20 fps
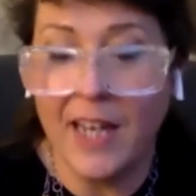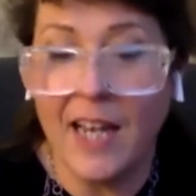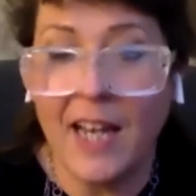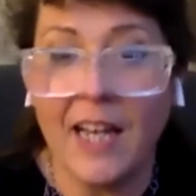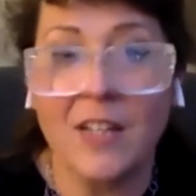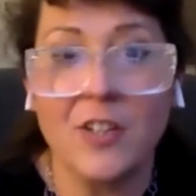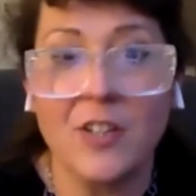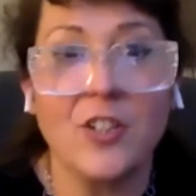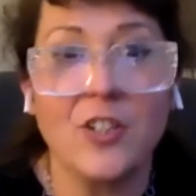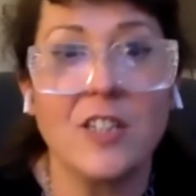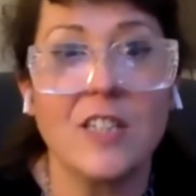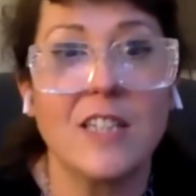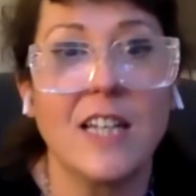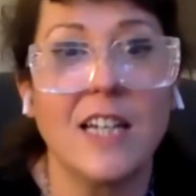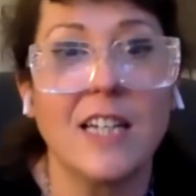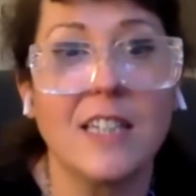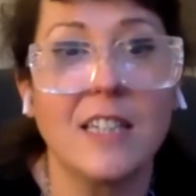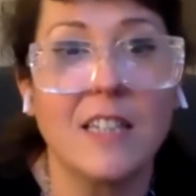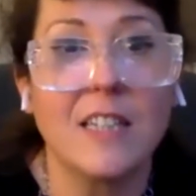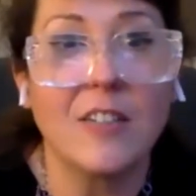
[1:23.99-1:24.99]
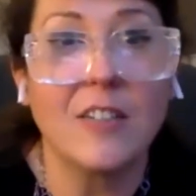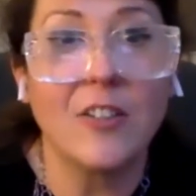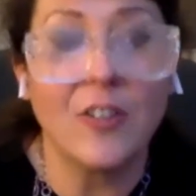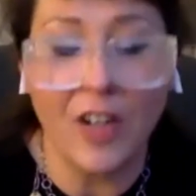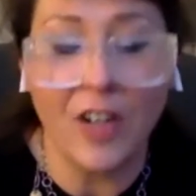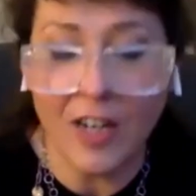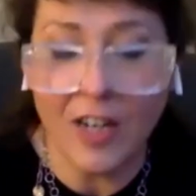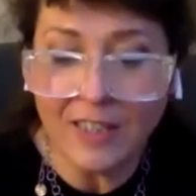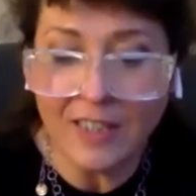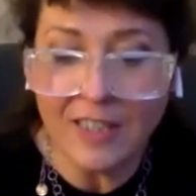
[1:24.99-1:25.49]
As she stated in her
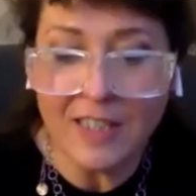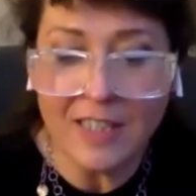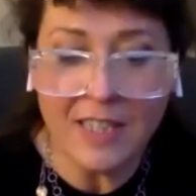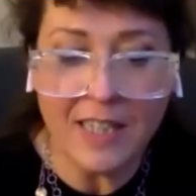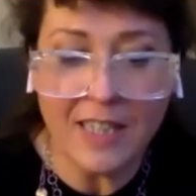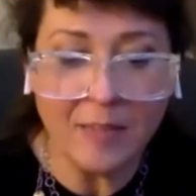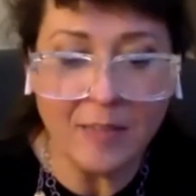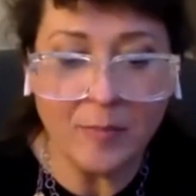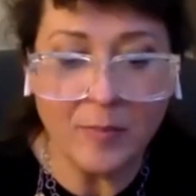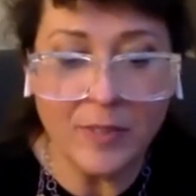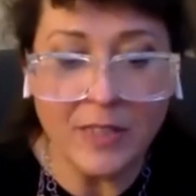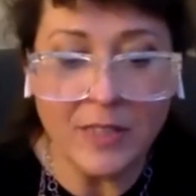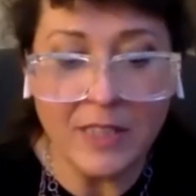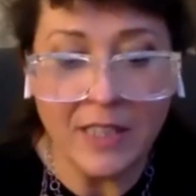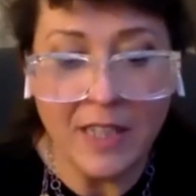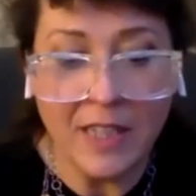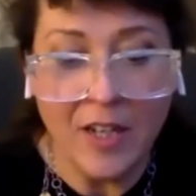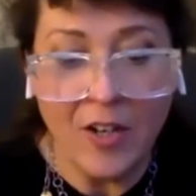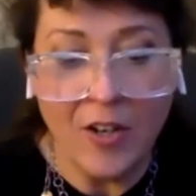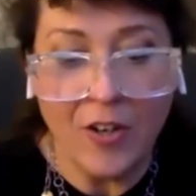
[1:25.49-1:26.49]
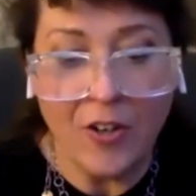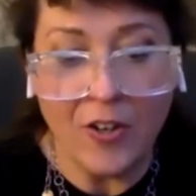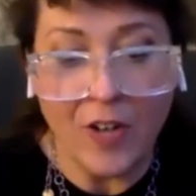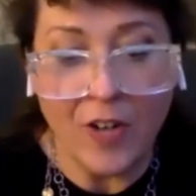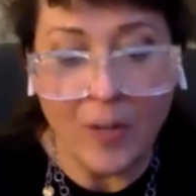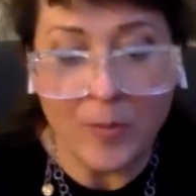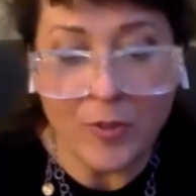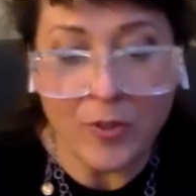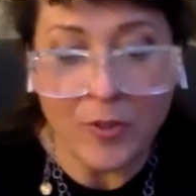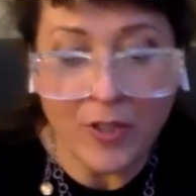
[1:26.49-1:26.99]
artist statement, her
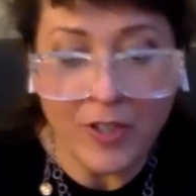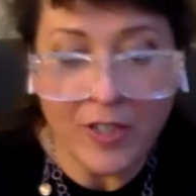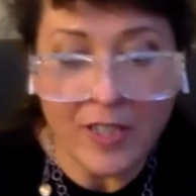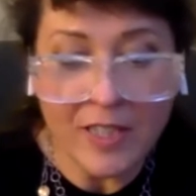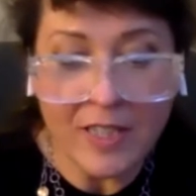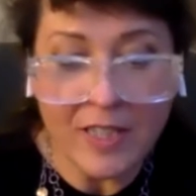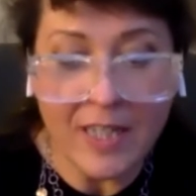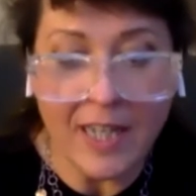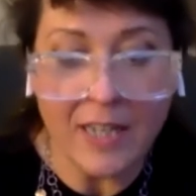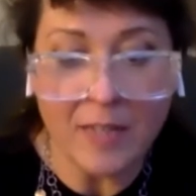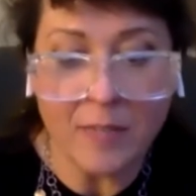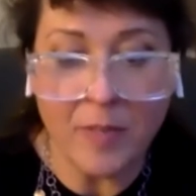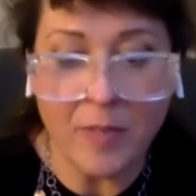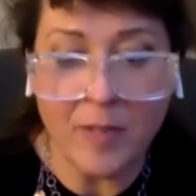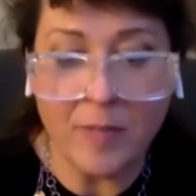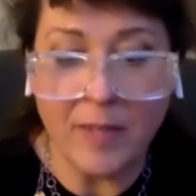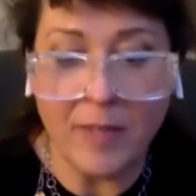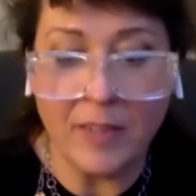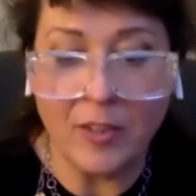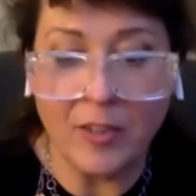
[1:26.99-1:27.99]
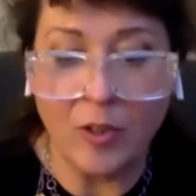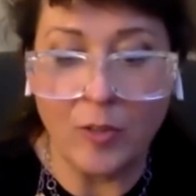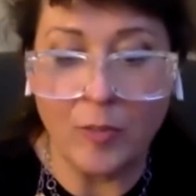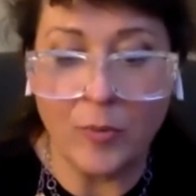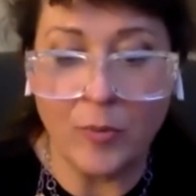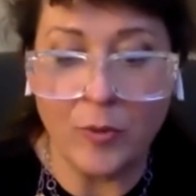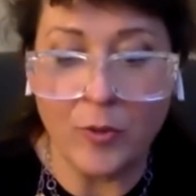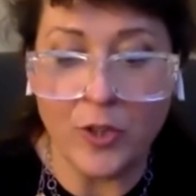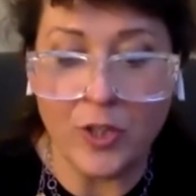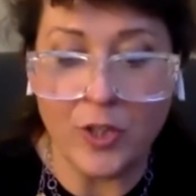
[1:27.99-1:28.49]
absurdist experimental
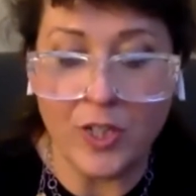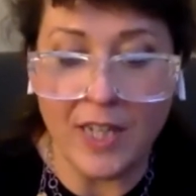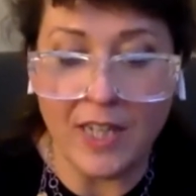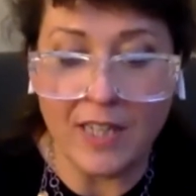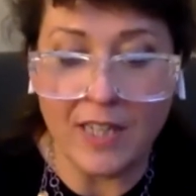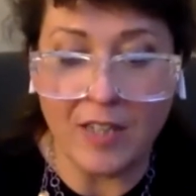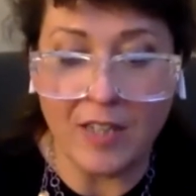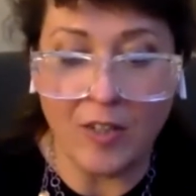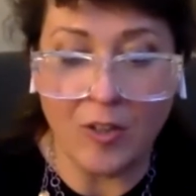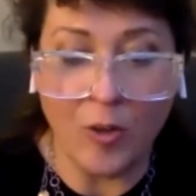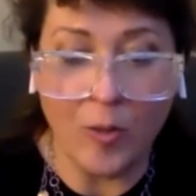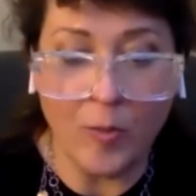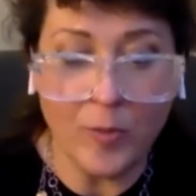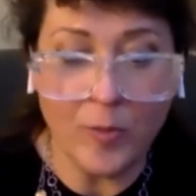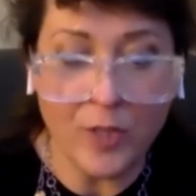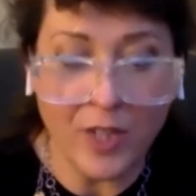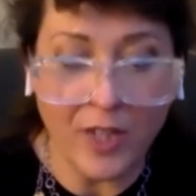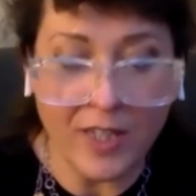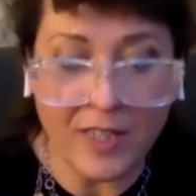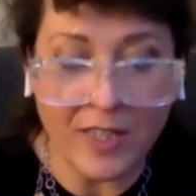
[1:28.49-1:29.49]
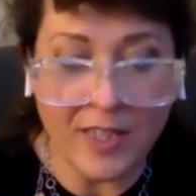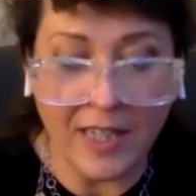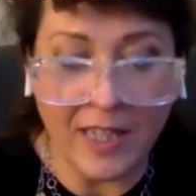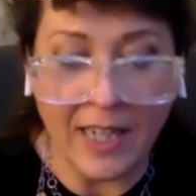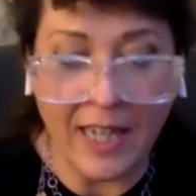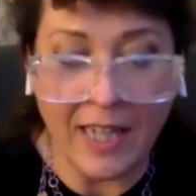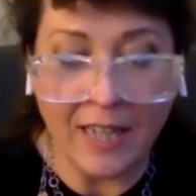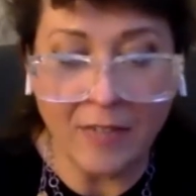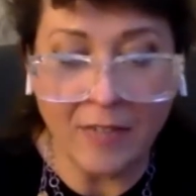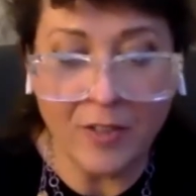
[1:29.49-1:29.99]
approach takes on objects and
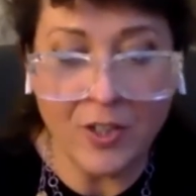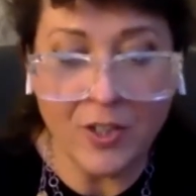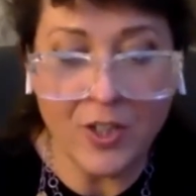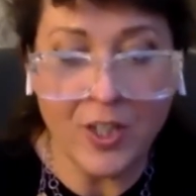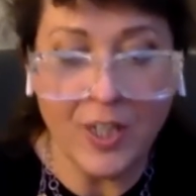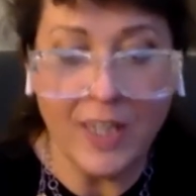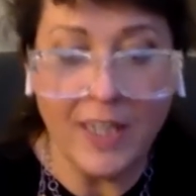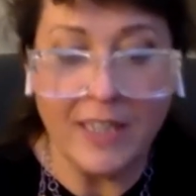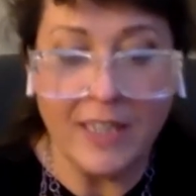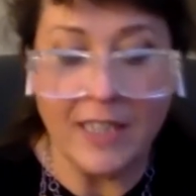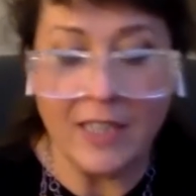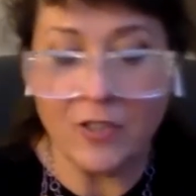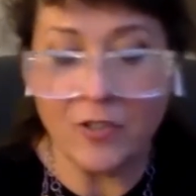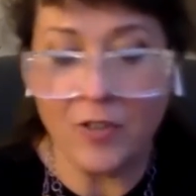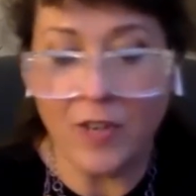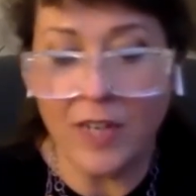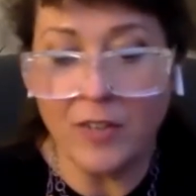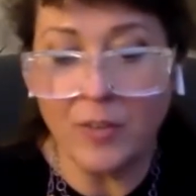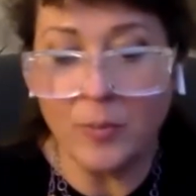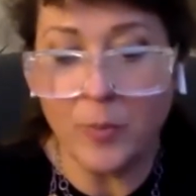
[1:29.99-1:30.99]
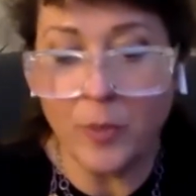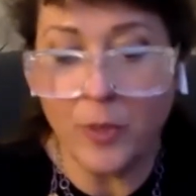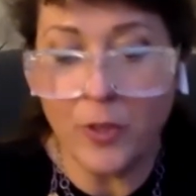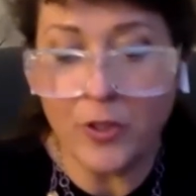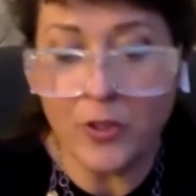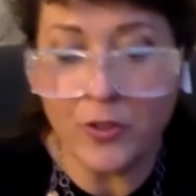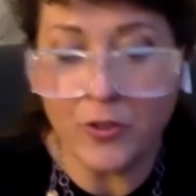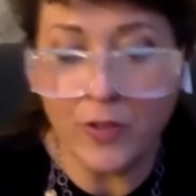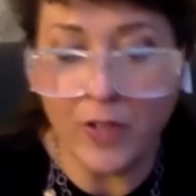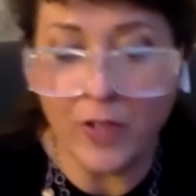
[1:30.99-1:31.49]
language that try to
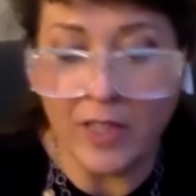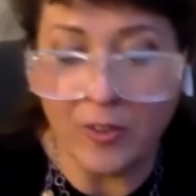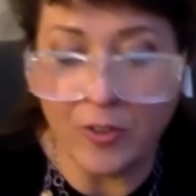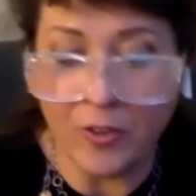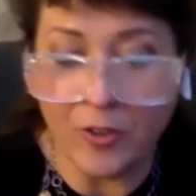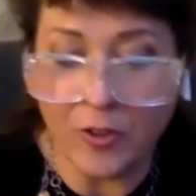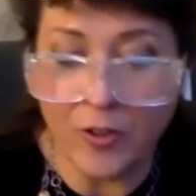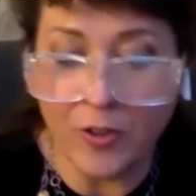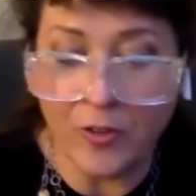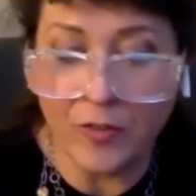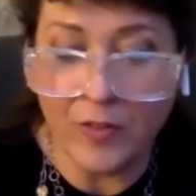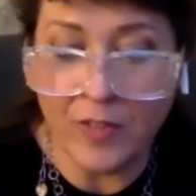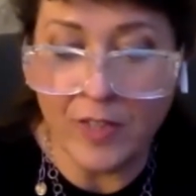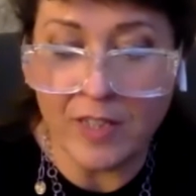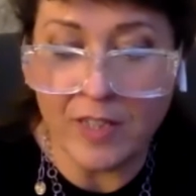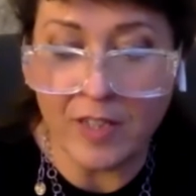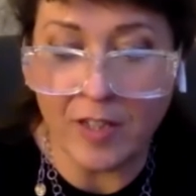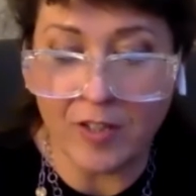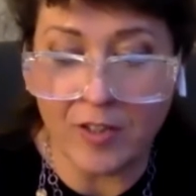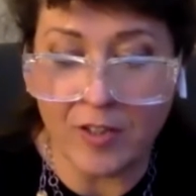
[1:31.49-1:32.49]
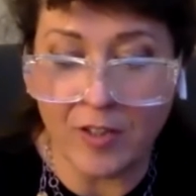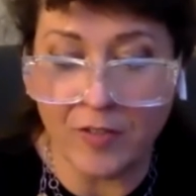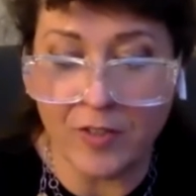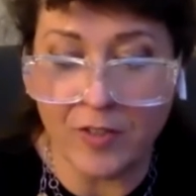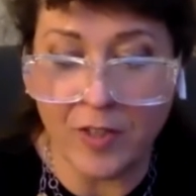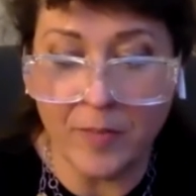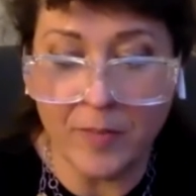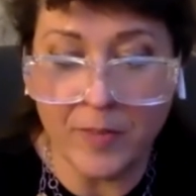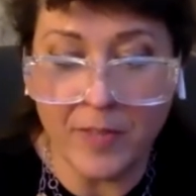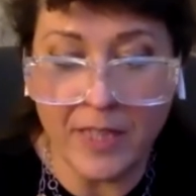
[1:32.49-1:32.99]
persuade or convince us of
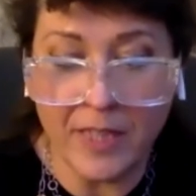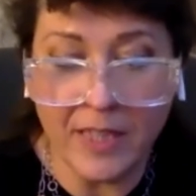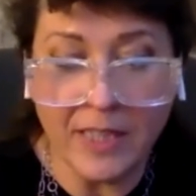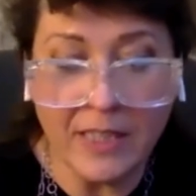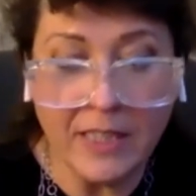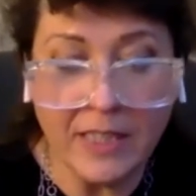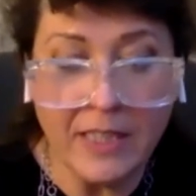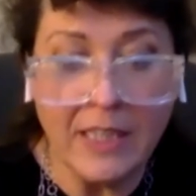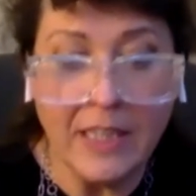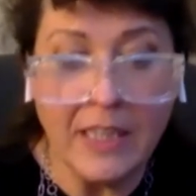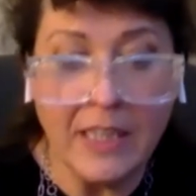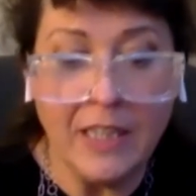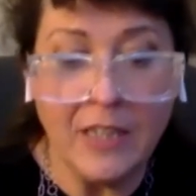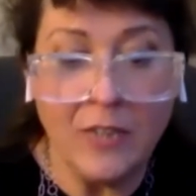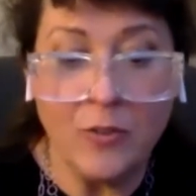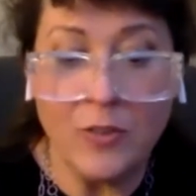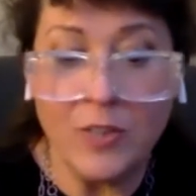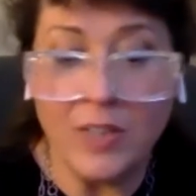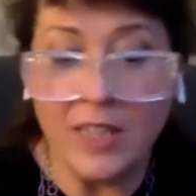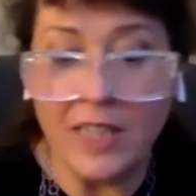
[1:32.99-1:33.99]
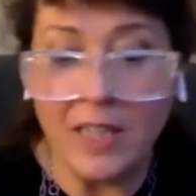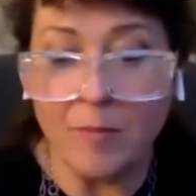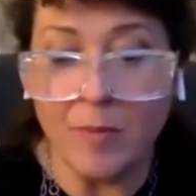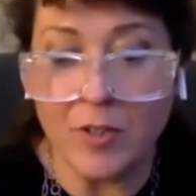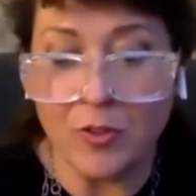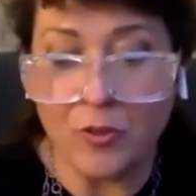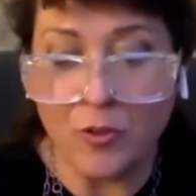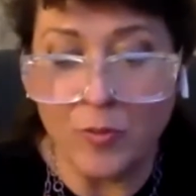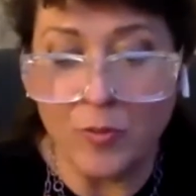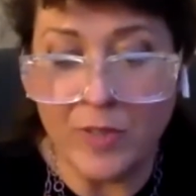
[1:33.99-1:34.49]
something, using them
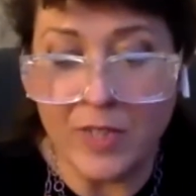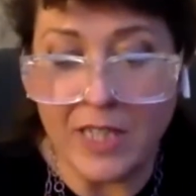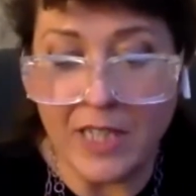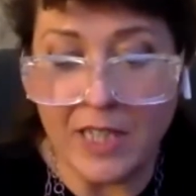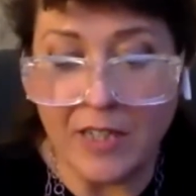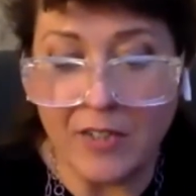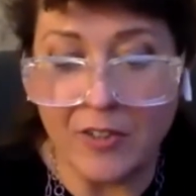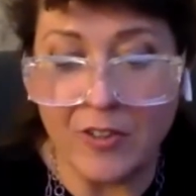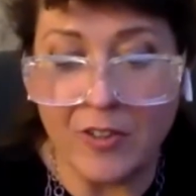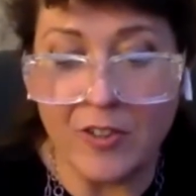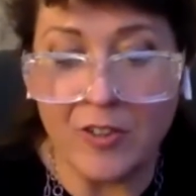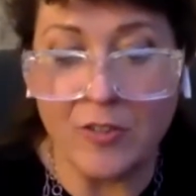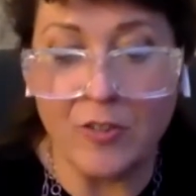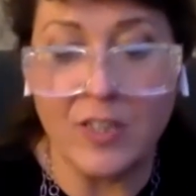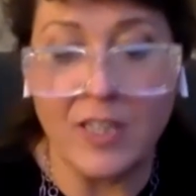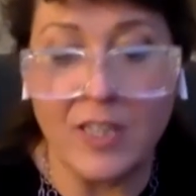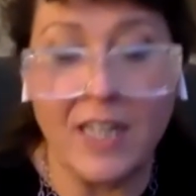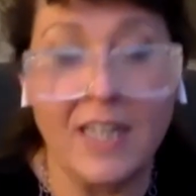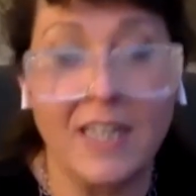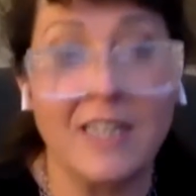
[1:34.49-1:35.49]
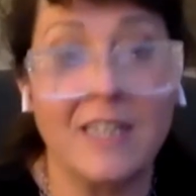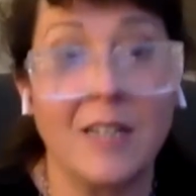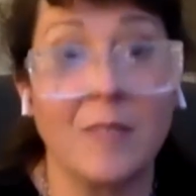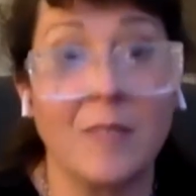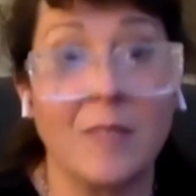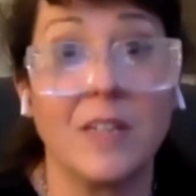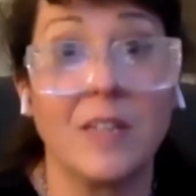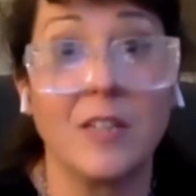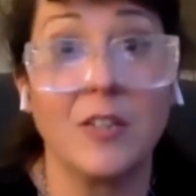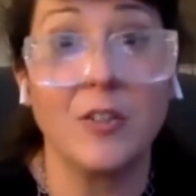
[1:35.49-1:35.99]
as raw materials to say
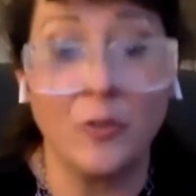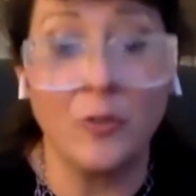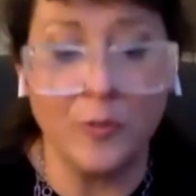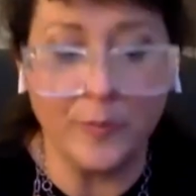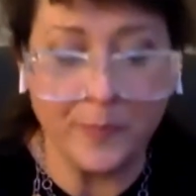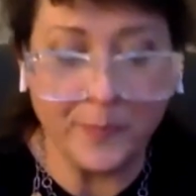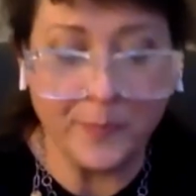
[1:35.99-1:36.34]
something new.